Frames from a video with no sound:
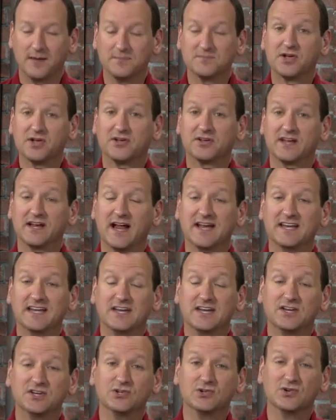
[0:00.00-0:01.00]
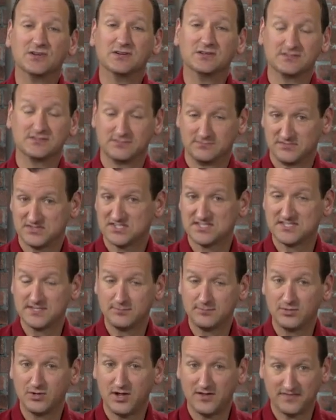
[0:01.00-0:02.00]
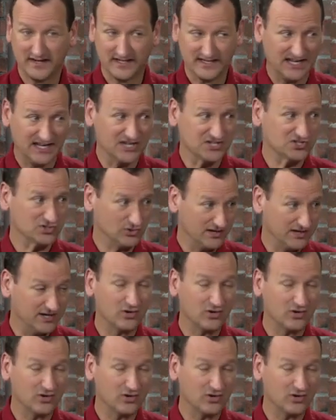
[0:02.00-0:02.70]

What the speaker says: I'm telling it I need to do simple authentication or